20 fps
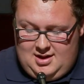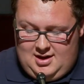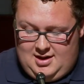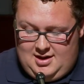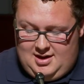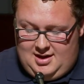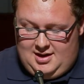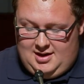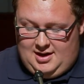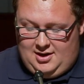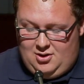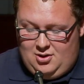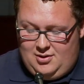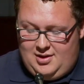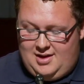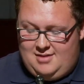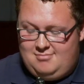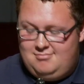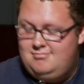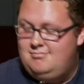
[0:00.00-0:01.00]
and I, I, know
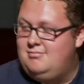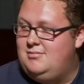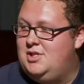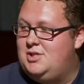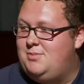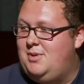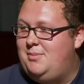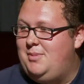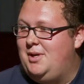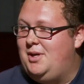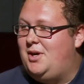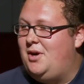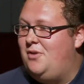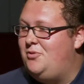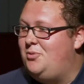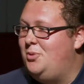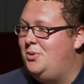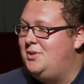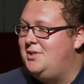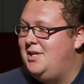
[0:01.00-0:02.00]
that this may be
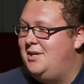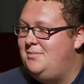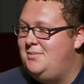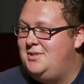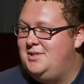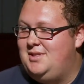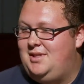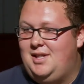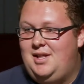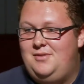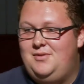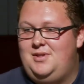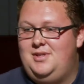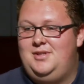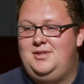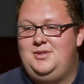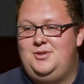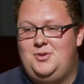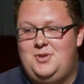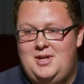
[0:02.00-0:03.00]
uncomfortable at times, loving
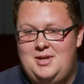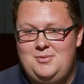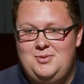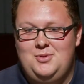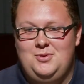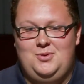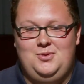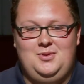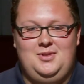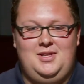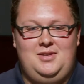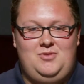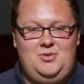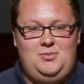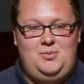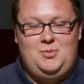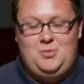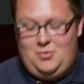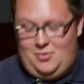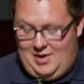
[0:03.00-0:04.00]
your neighbor or loving
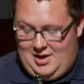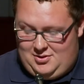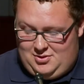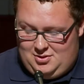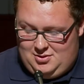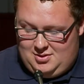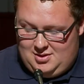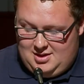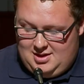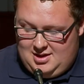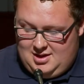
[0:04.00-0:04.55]
the people around you,